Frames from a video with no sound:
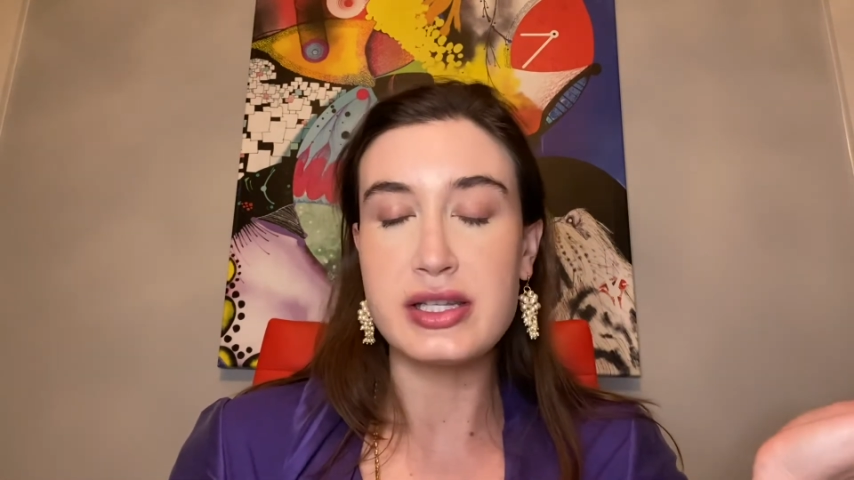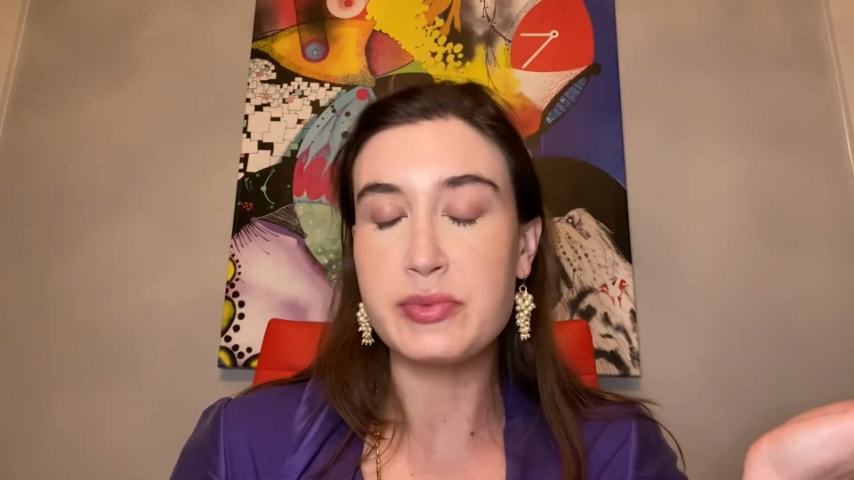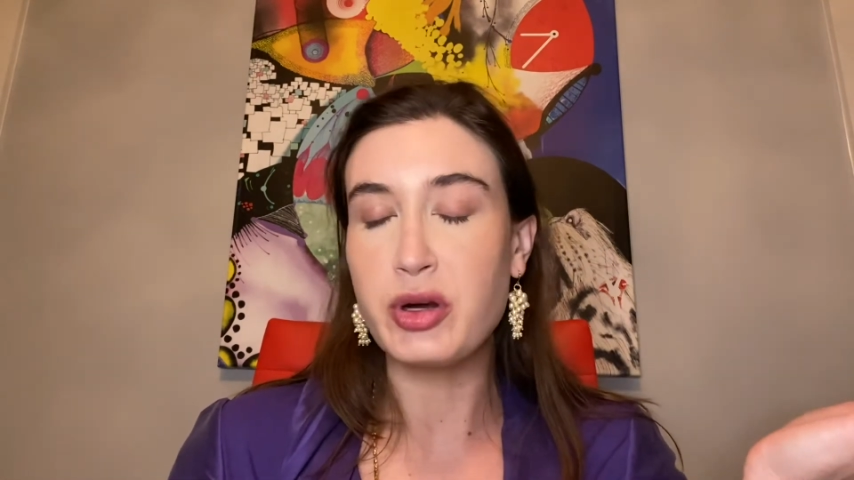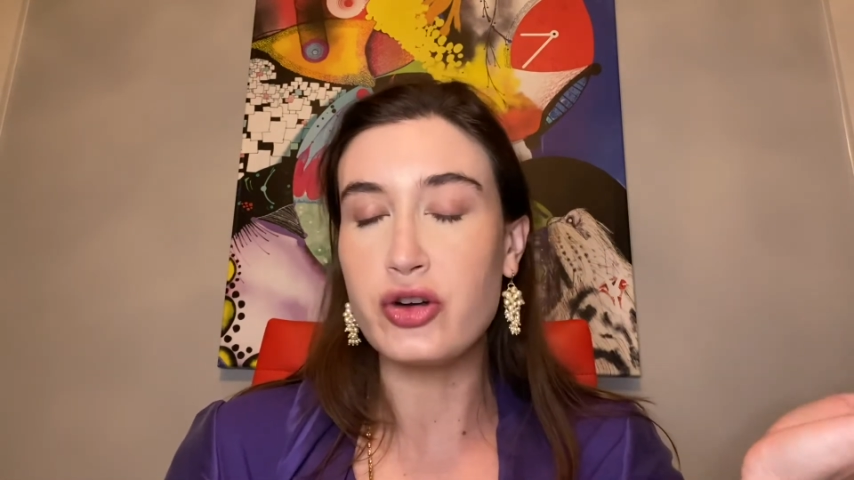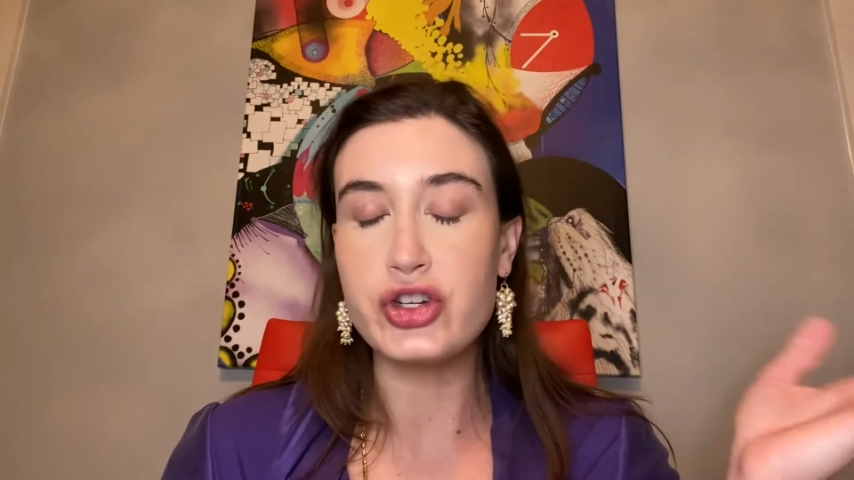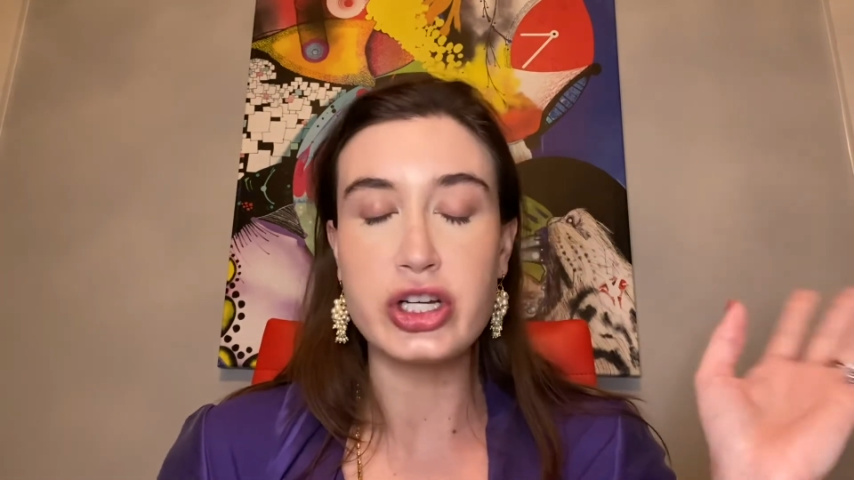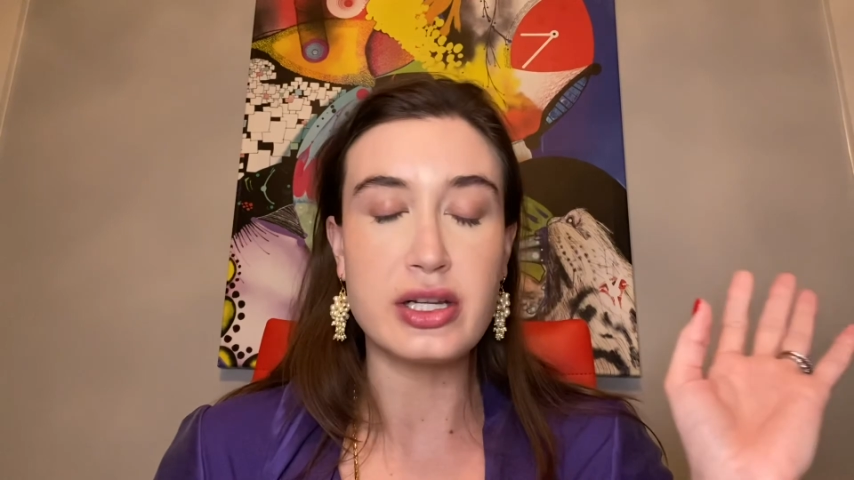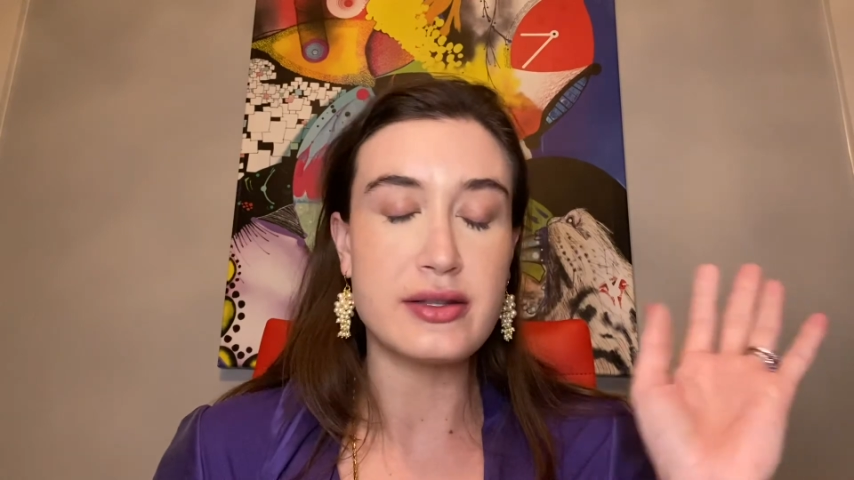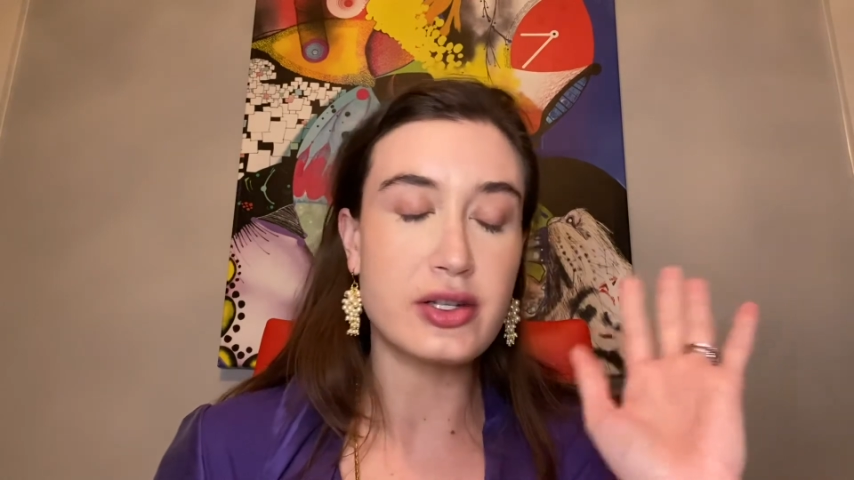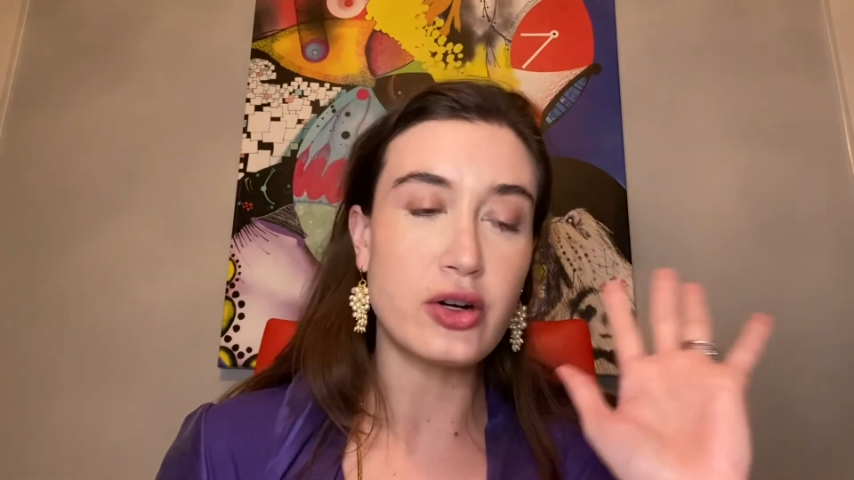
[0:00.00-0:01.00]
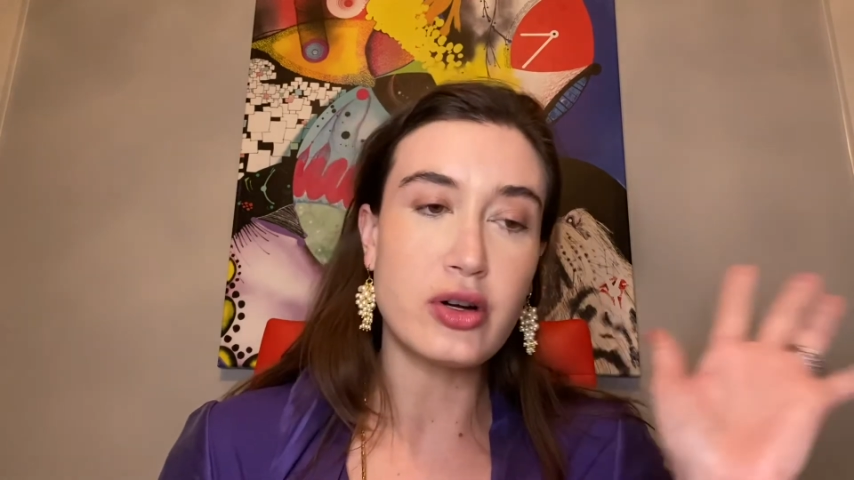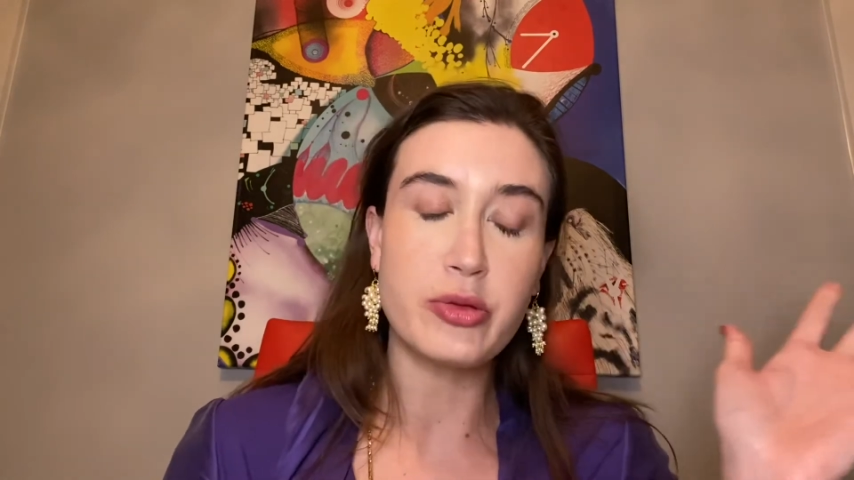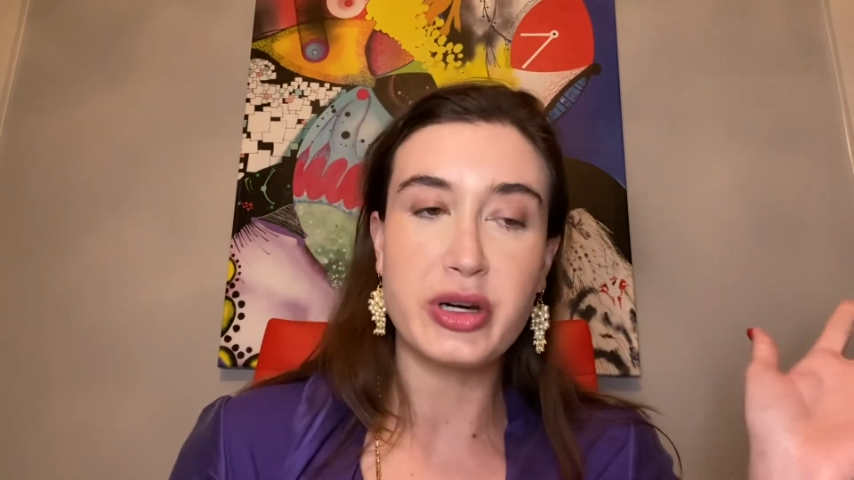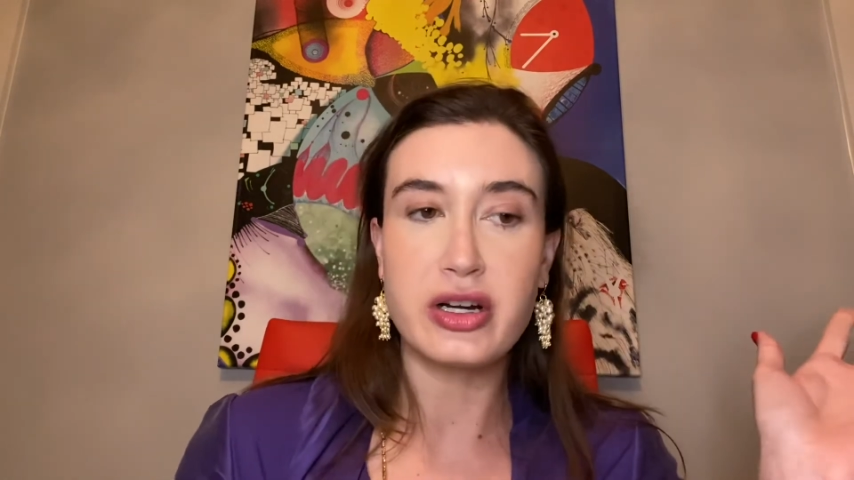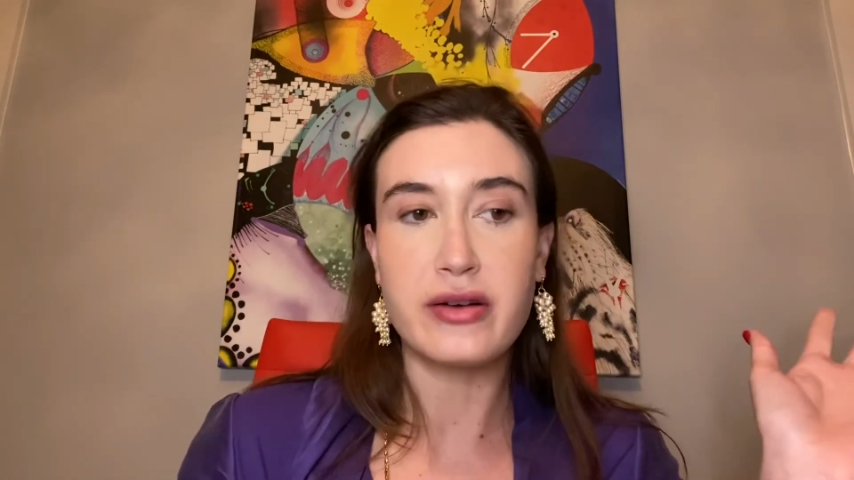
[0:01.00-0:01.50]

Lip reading: potions, cocoa butter,